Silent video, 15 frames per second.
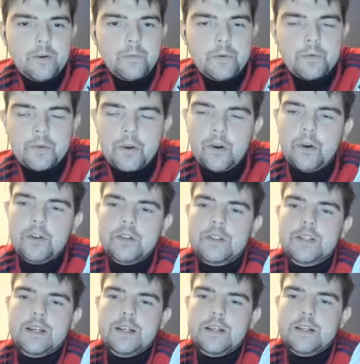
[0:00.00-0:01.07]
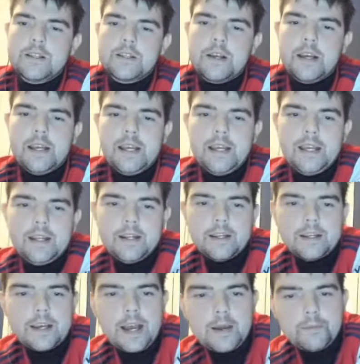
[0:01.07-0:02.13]
We've got Sait,
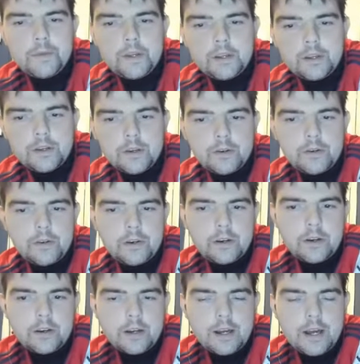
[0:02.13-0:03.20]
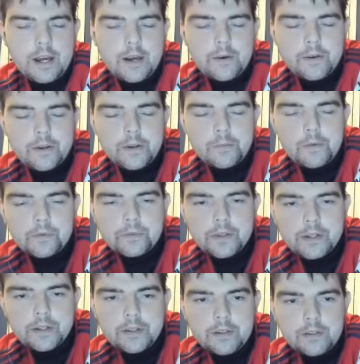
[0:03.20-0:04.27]
Gambian, Gooner. How are you, my
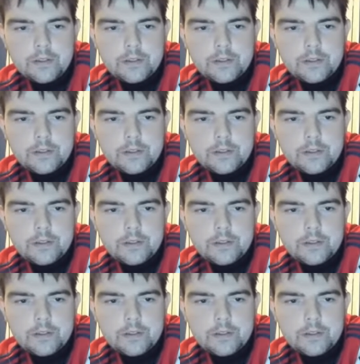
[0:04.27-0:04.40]
friend?